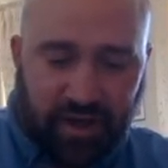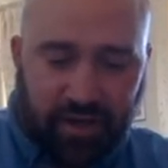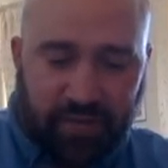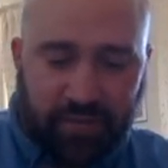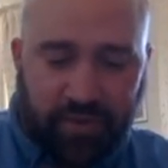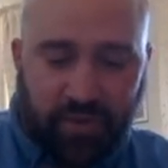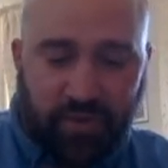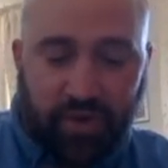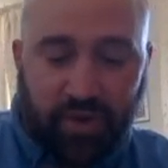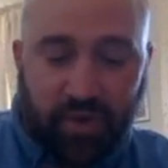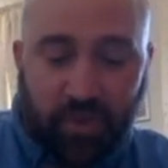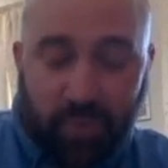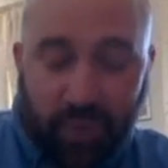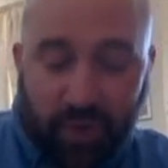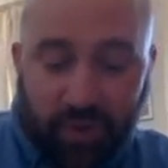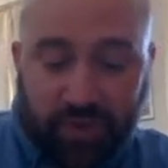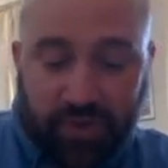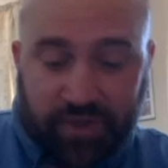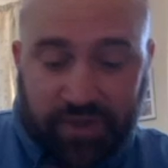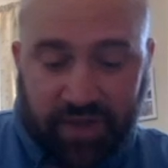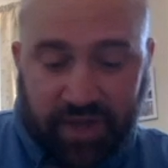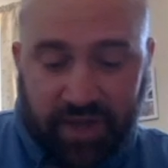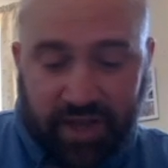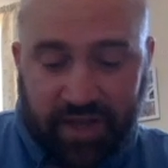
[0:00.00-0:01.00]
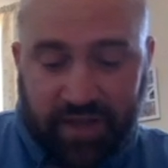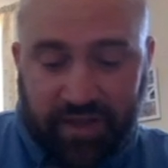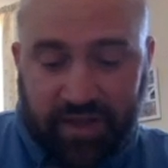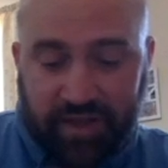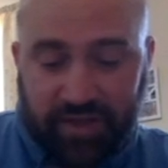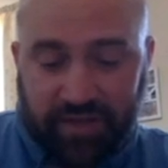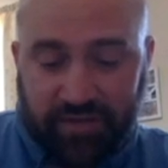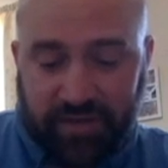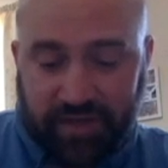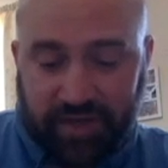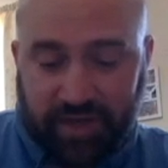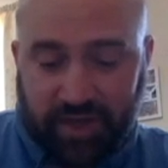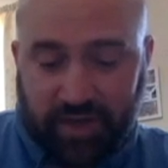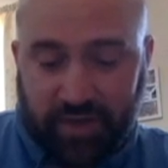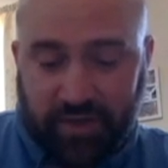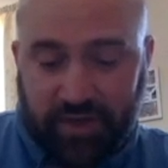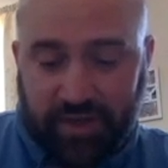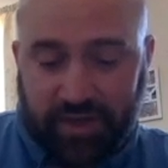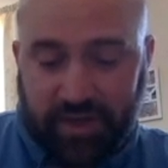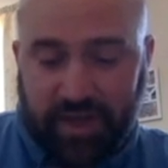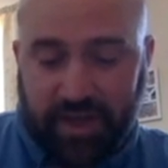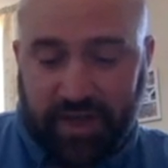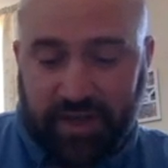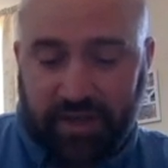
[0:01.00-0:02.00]
All I will say in this video
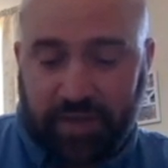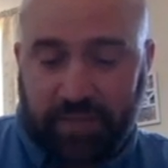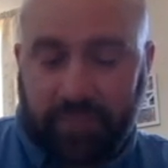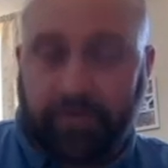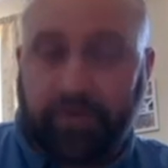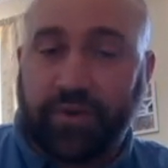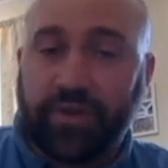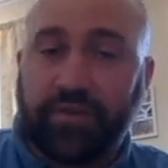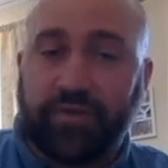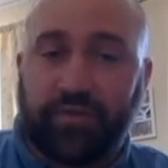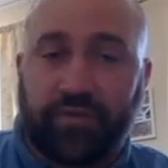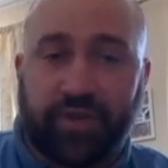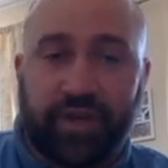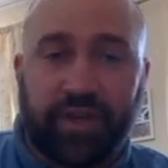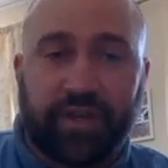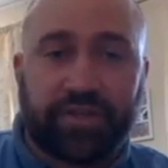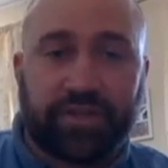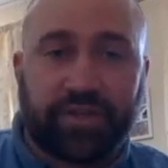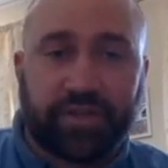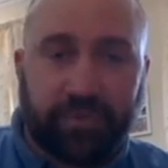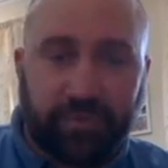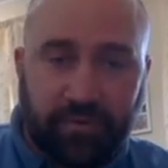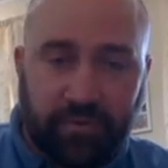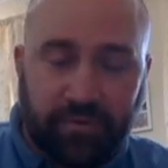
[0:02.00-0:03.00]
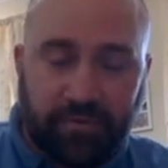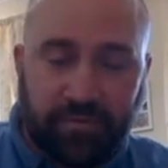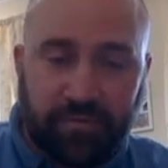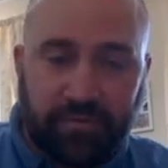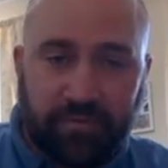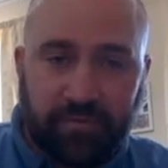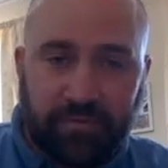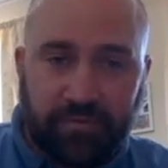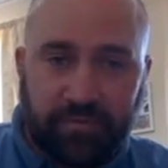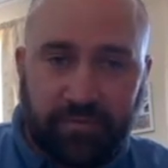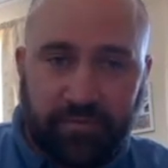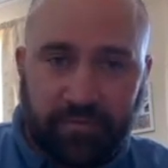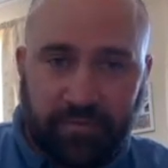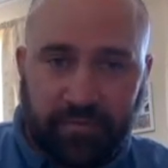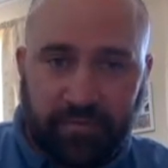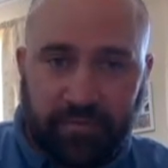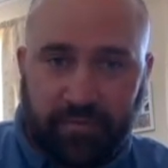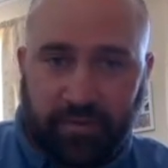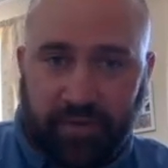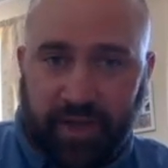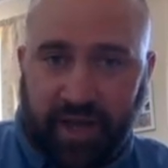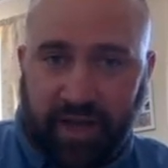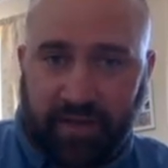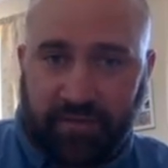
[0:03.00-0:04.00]
is that the prefix
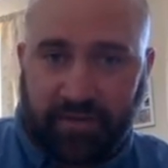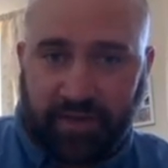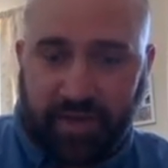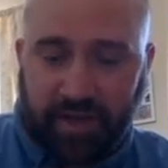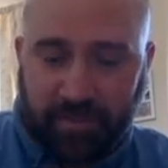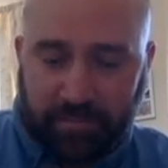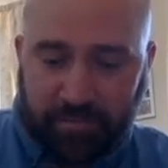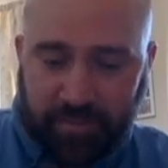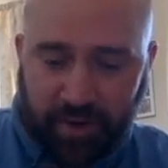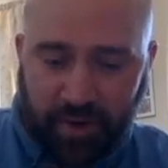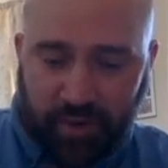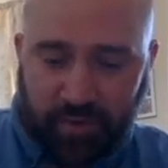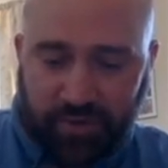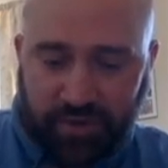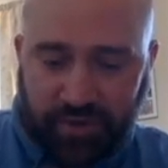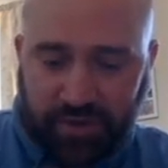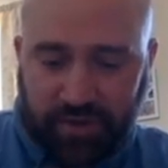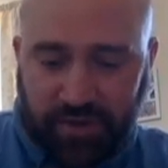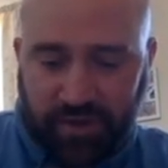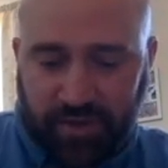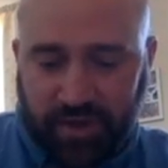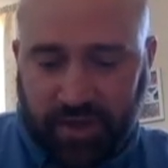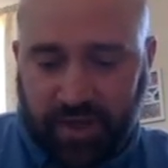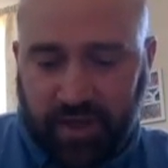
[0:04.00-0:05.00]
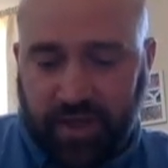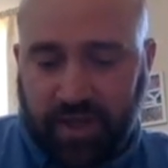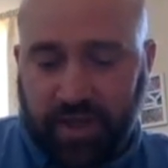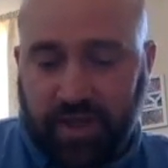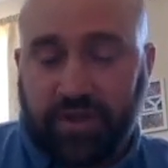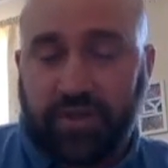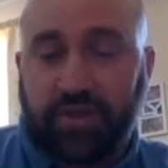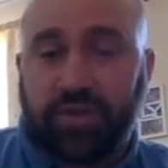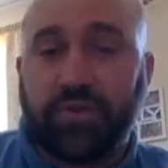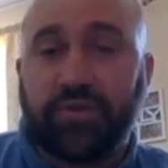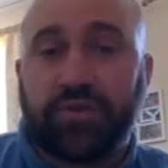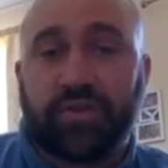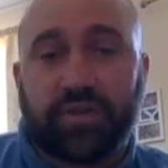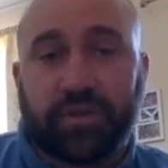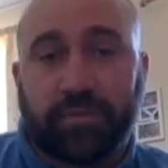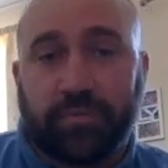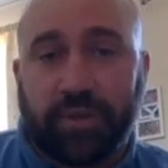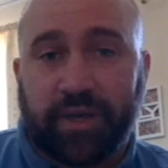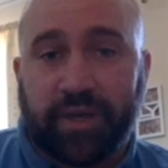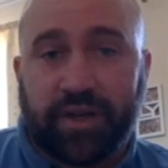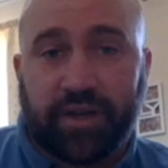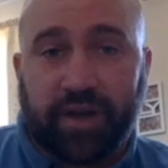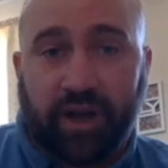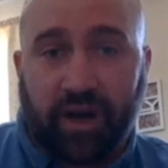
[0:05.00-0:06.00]
we have there, post, is used to
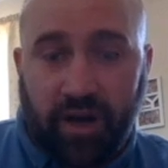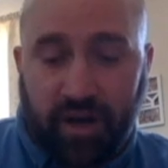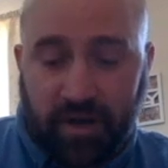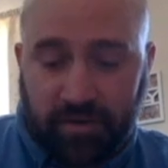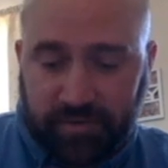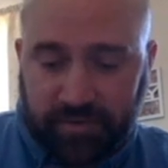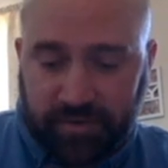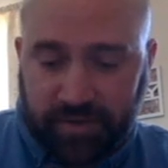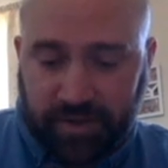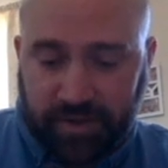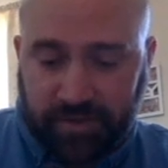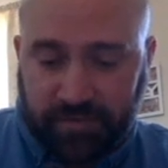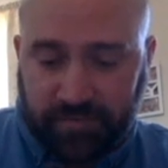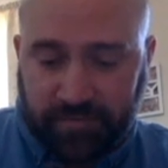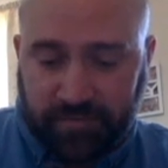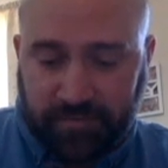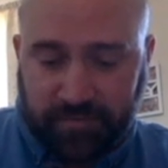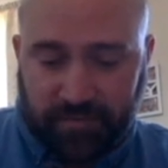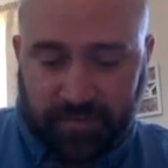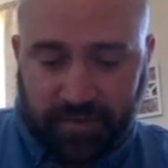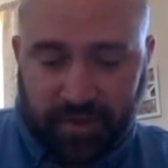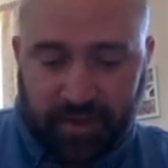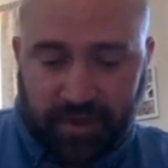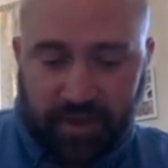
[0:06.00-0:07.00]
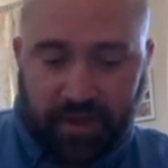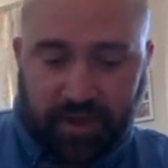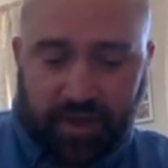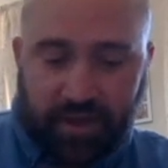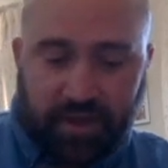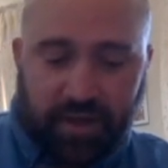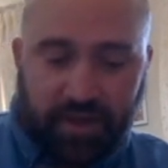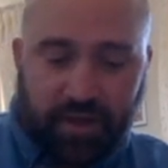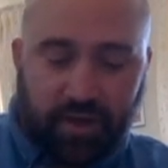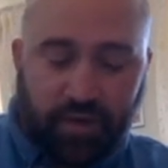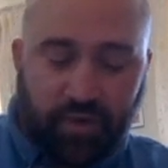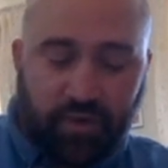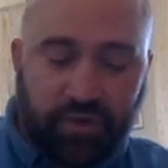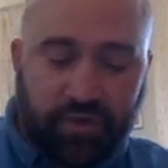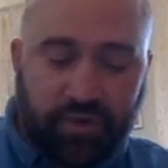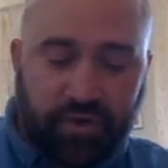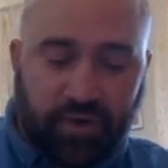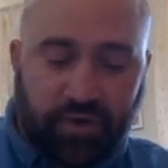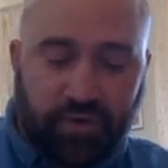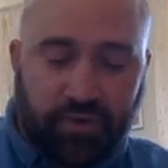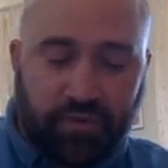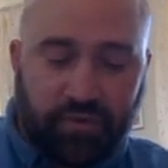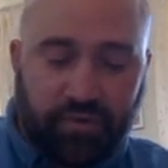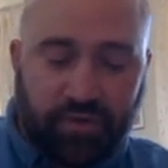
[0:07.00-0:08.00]
mean after,
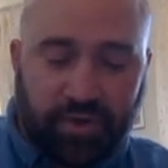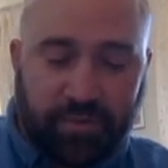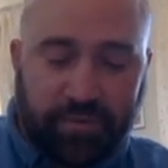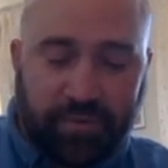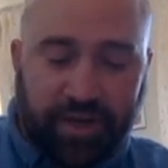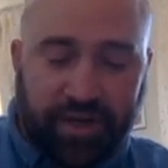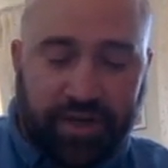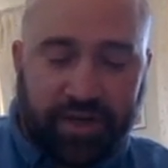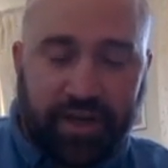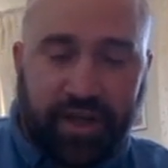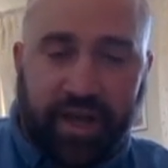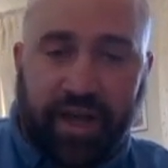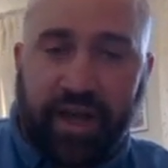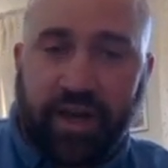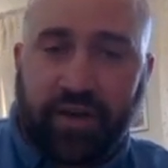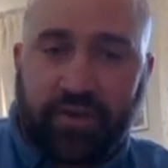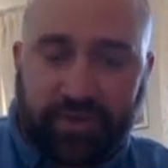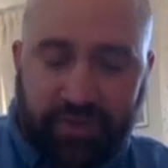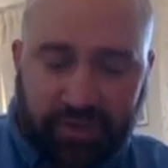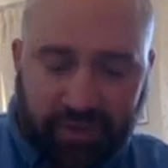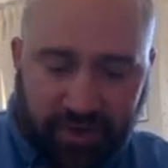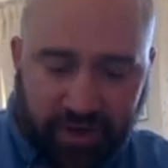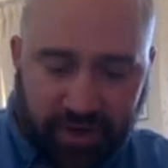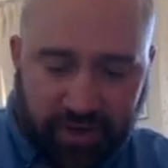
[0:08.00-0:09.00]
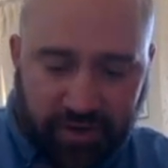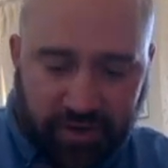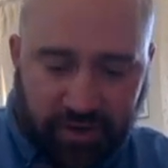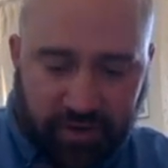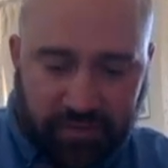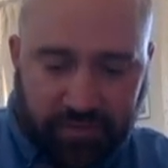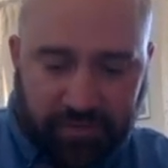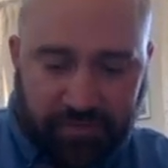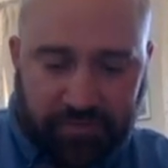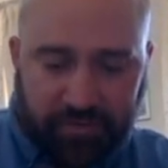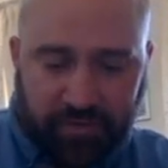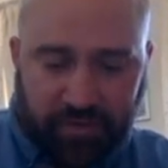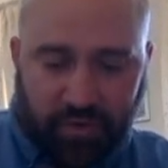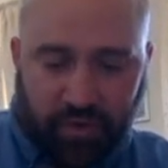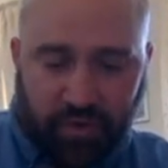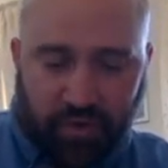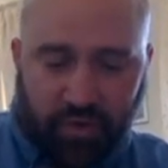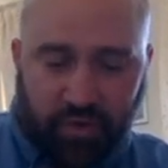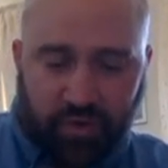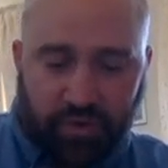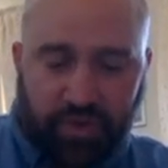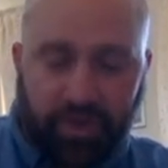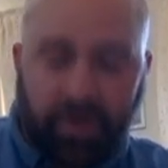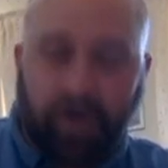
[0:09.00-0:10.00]
also to mean outside of
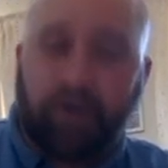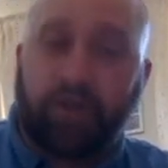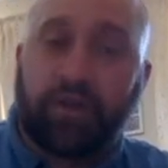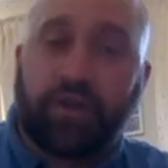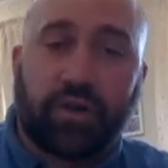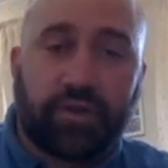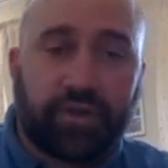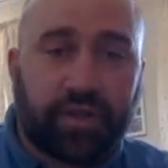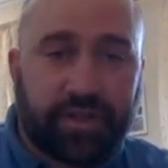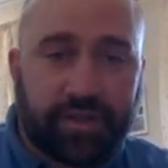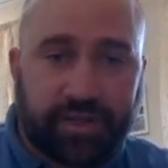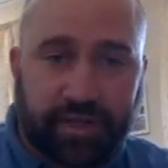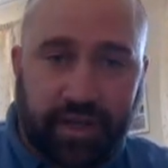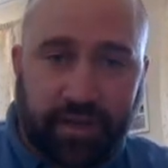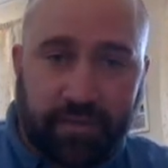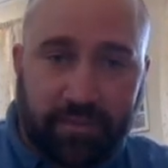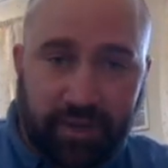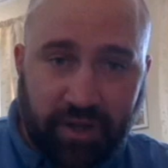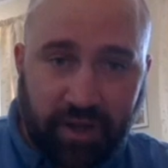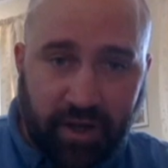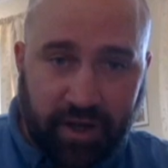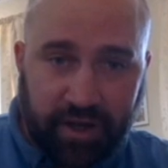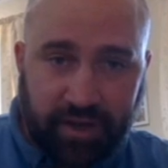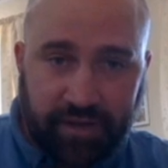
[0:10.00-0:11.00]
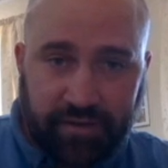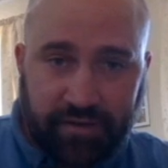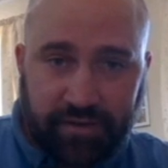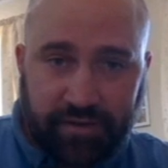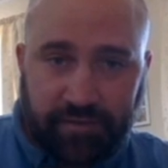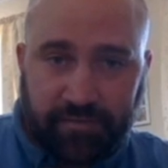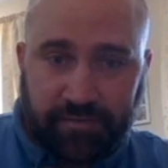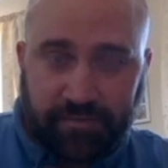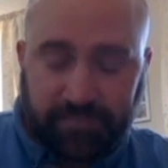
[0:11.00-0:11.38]
or not along the same lines.